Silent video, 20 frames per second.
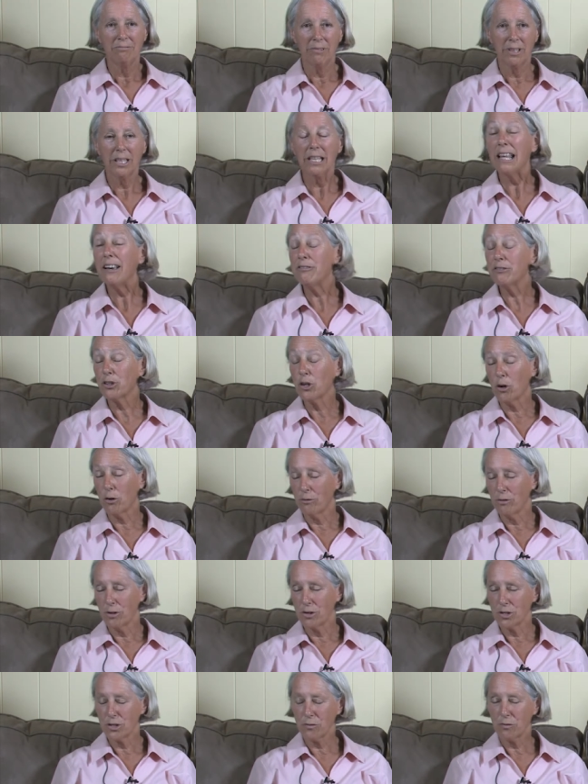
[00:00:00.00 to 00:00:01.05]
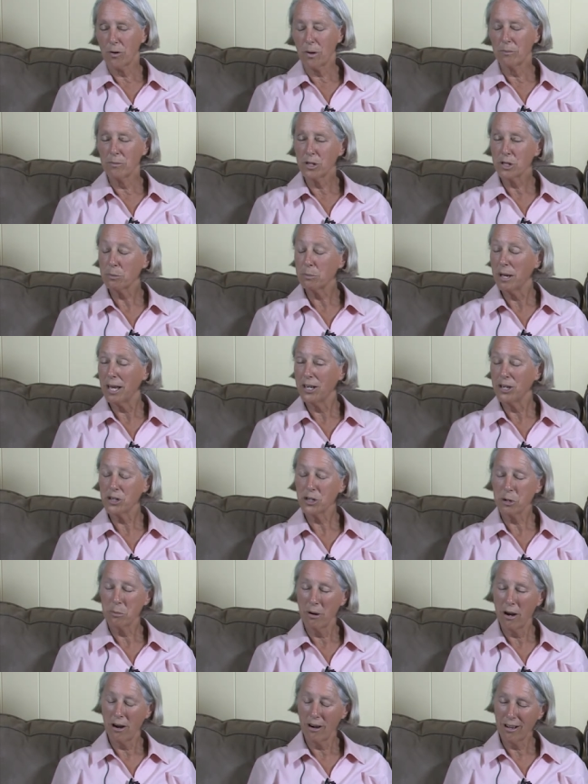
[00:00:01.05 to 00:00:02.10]
leftovers from the
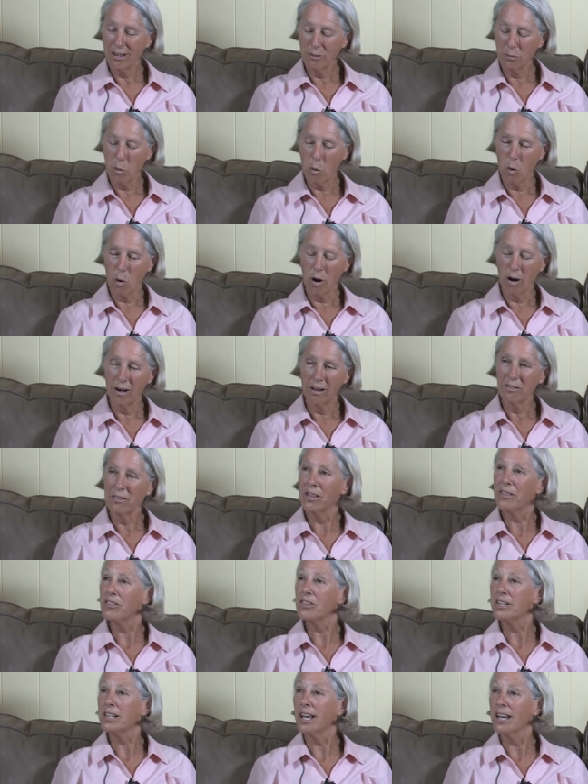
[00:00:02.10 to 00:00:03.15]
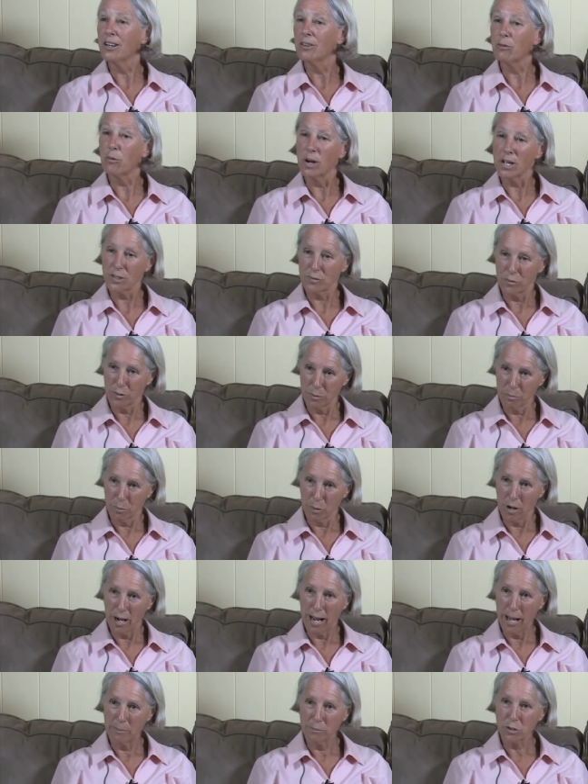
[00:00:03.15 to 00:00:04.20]
Spanish American War that the town of Westford
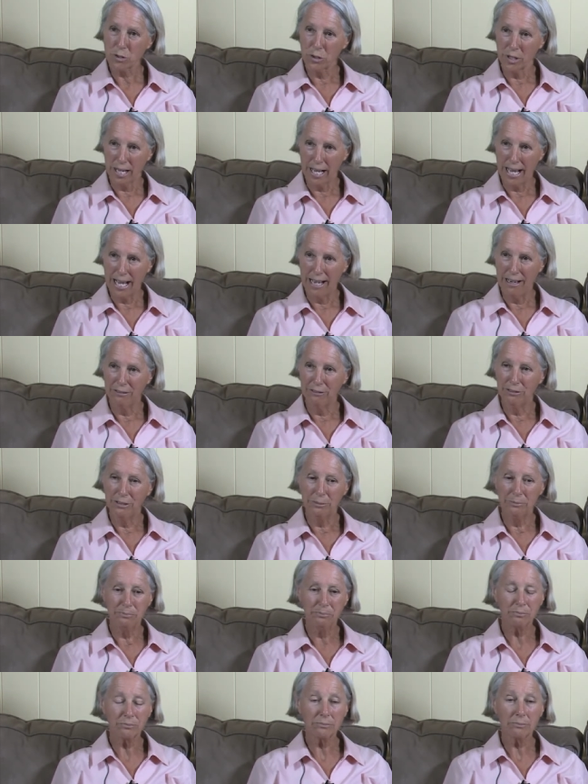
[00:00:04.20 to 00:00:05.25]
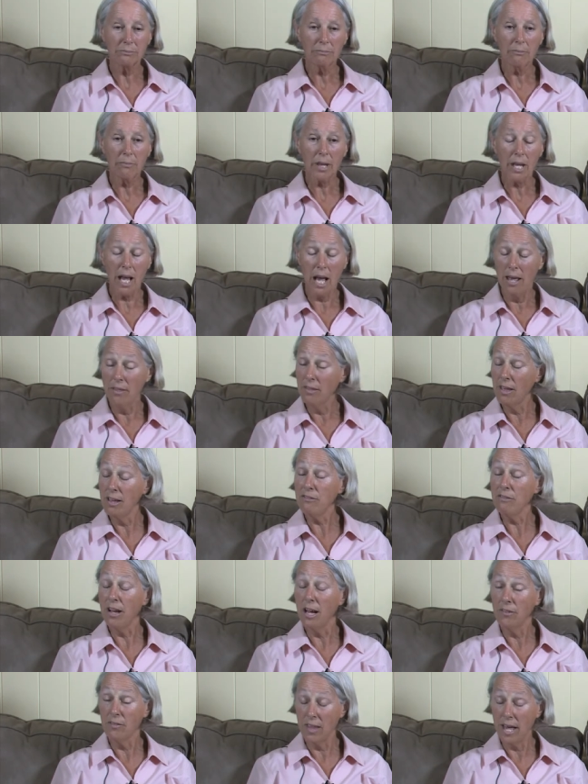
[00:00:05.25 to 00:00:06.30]
perhaps could have? And they
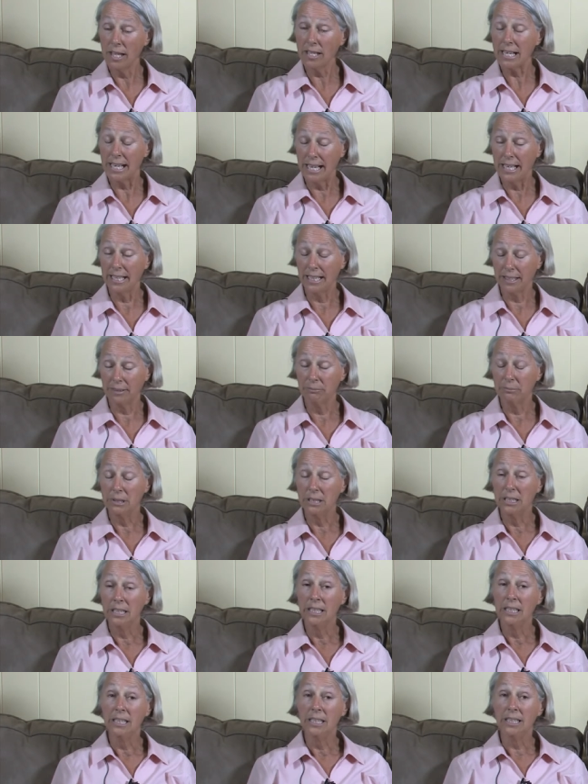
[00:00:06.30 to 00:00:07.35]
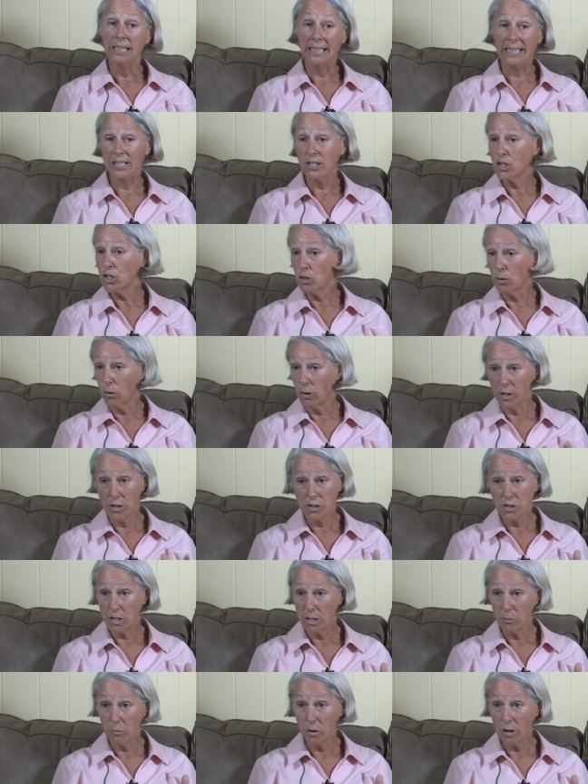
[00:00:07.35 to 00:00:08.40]
found that cannon in storage
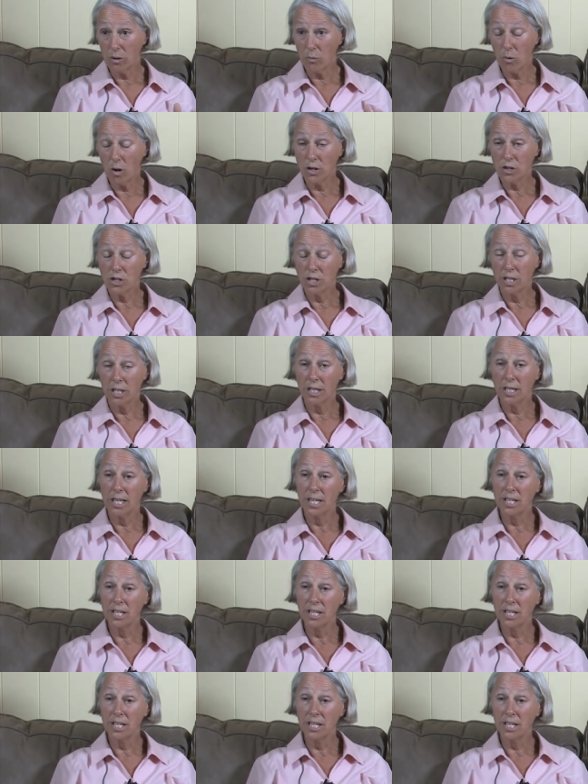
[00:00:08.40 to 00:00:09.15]
somewhere in Washington,